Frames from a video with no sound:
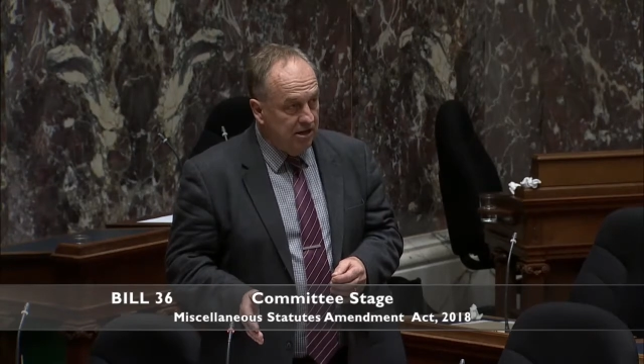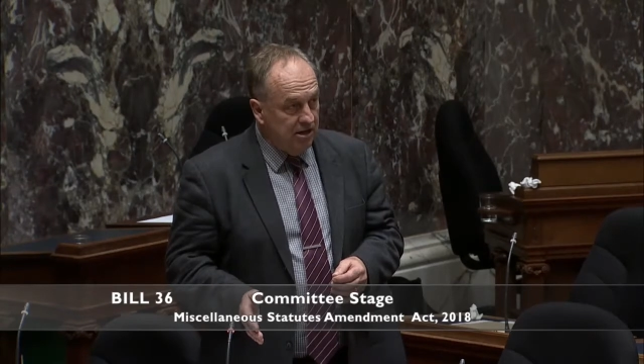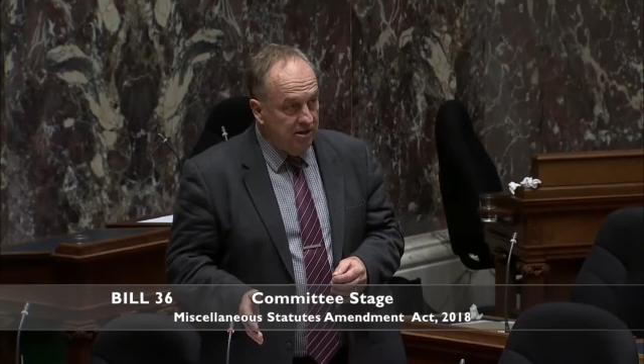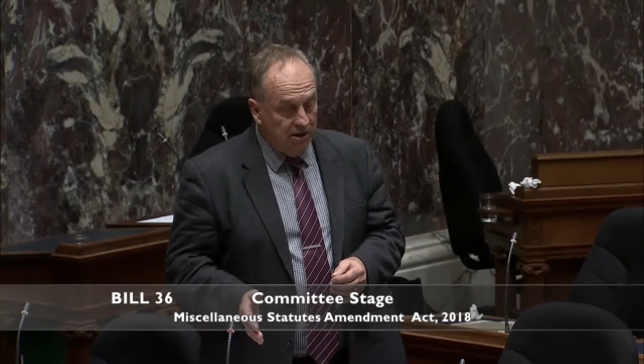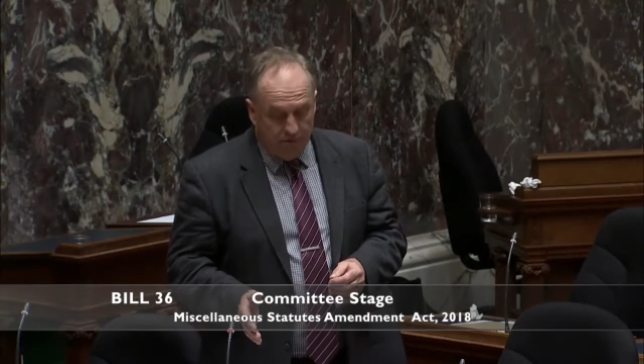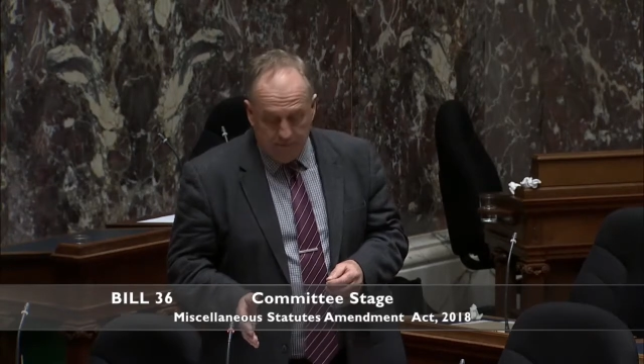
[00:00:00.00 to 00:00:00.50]

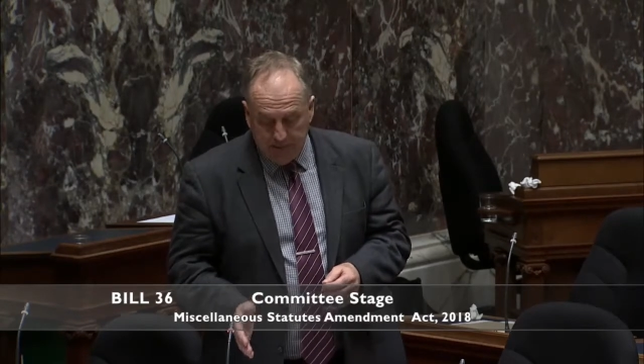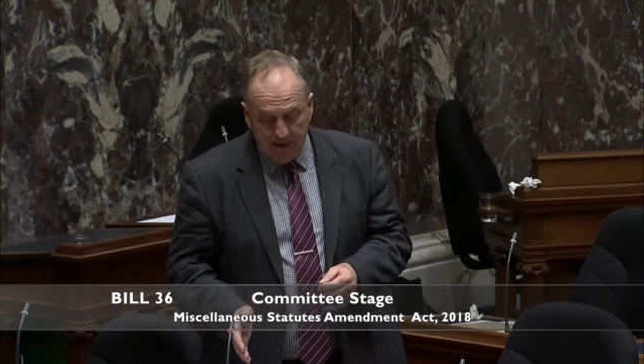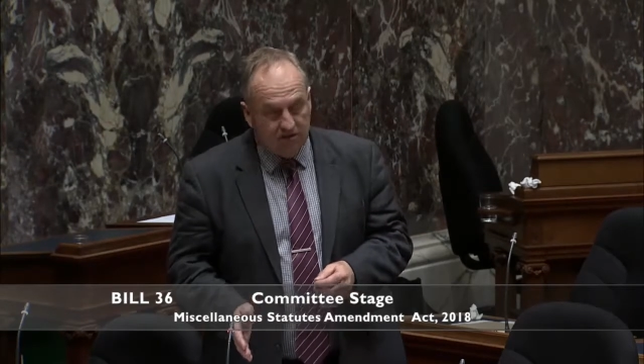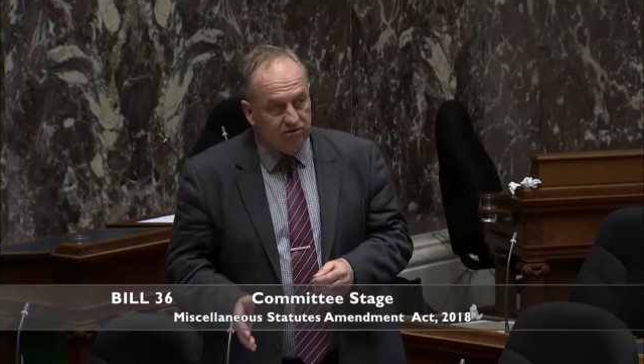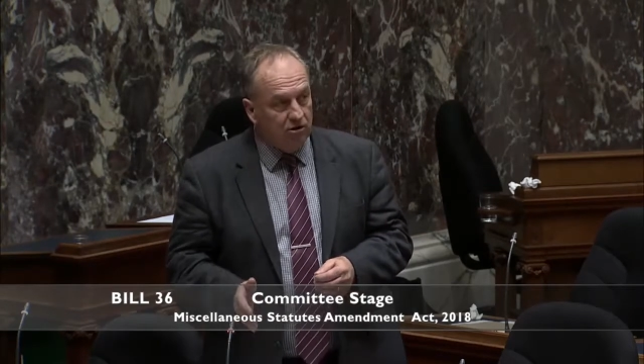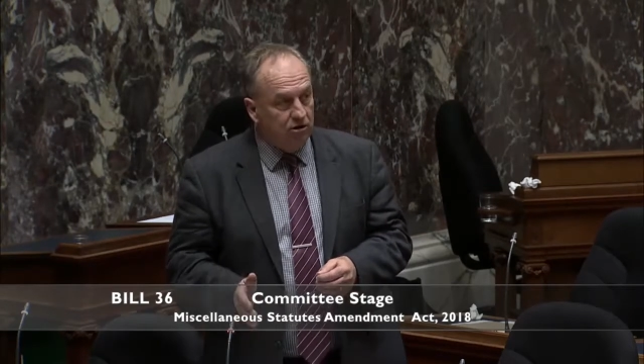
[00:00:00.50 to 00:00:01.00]
They're in
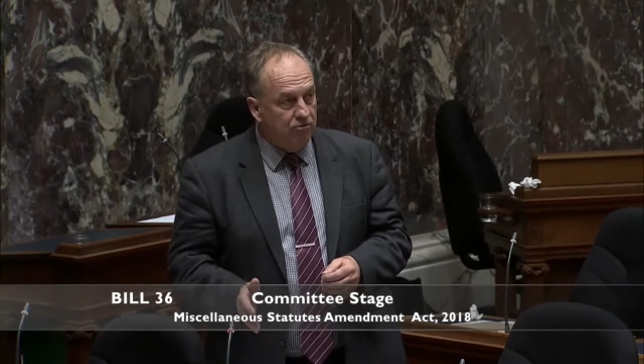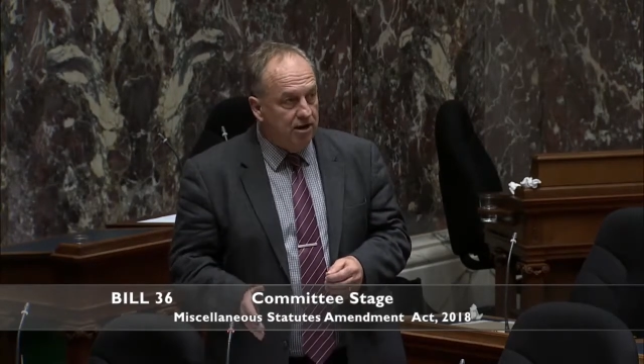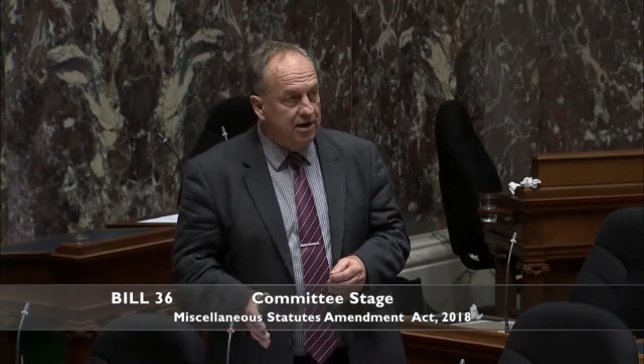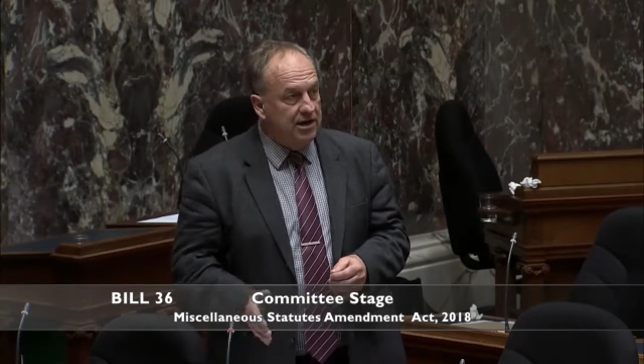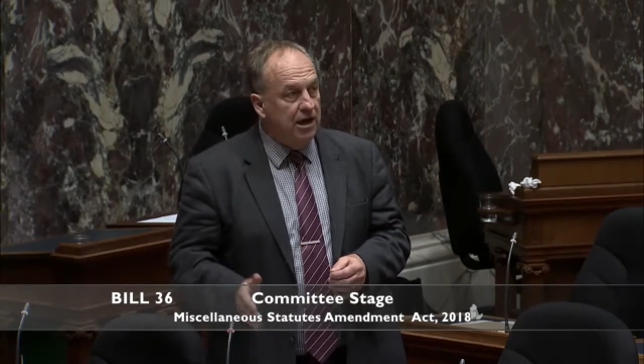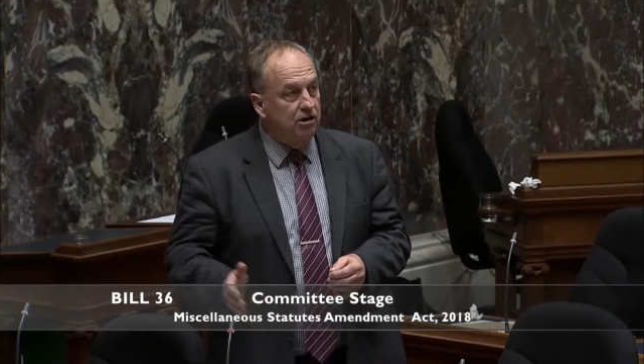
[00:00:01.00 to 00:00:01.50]
place
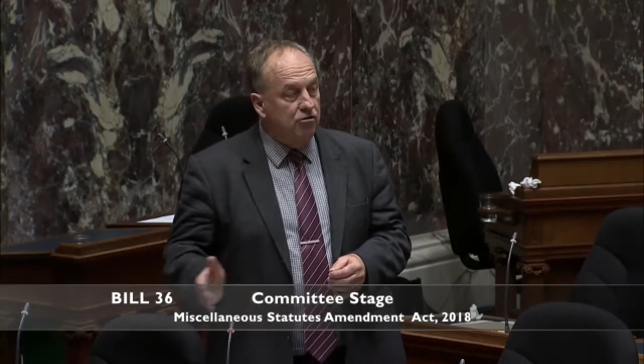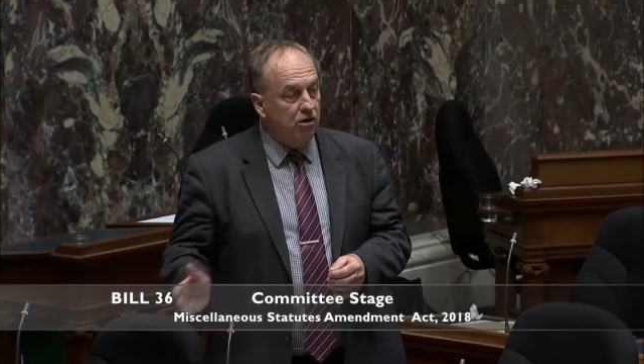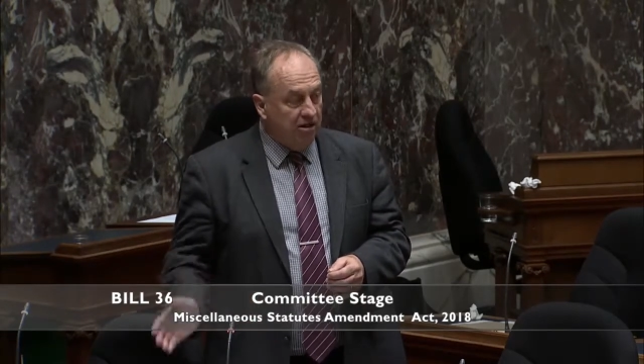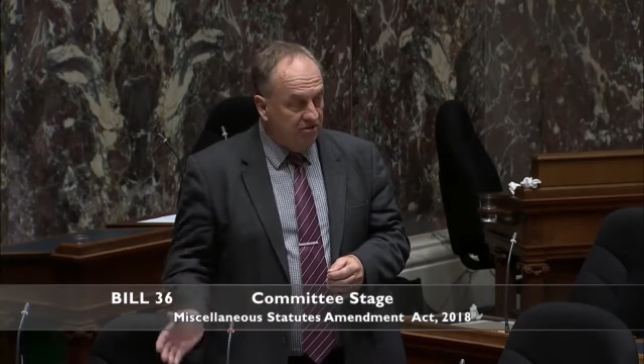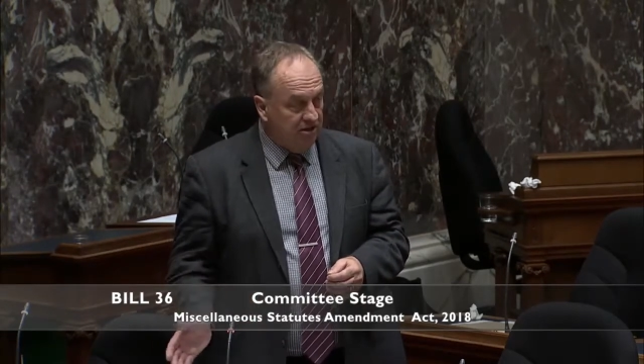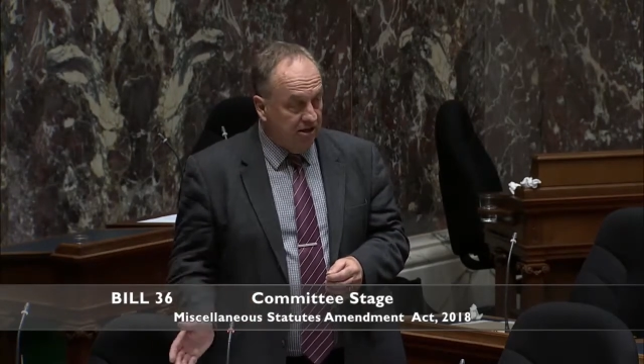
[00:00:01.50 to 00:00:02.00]
already
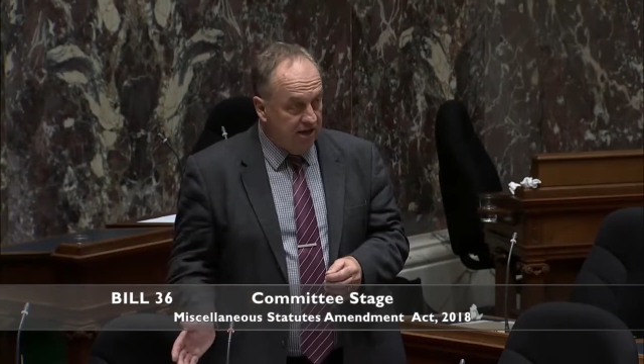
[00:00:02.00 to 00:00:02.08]
across the